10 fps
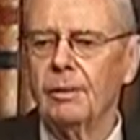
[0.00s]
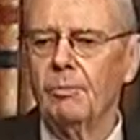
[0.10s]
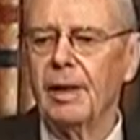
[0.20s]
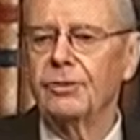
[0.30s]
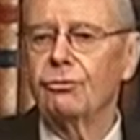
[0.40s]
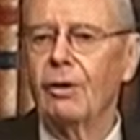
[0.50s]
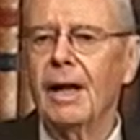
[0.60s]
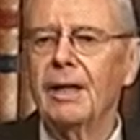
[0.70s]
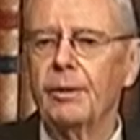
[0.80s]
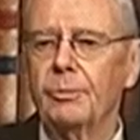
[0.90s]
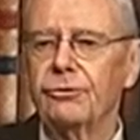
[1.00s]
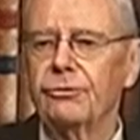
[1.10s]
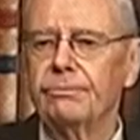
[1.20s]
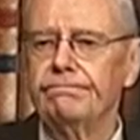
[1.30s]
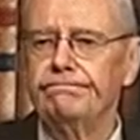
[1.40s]
my
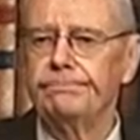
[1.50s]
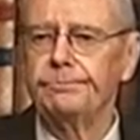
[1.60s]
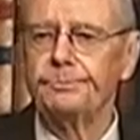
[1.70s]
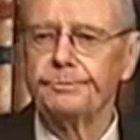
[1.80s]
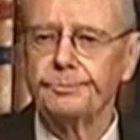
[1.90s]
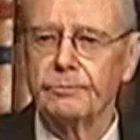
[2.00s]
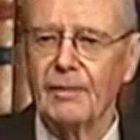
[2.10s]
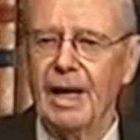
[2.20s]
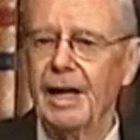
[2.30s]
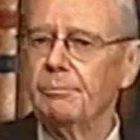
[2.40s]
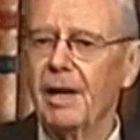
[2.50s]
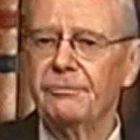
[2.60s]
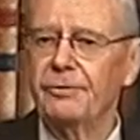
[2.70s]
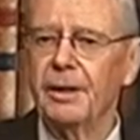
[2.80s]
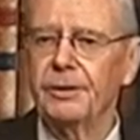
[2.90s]
triumphs and my
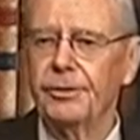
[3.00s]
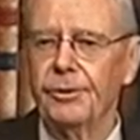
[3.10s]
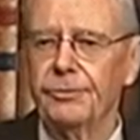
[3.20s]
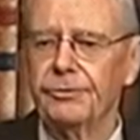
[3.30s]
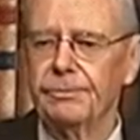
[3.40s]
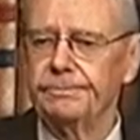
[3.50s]
failures.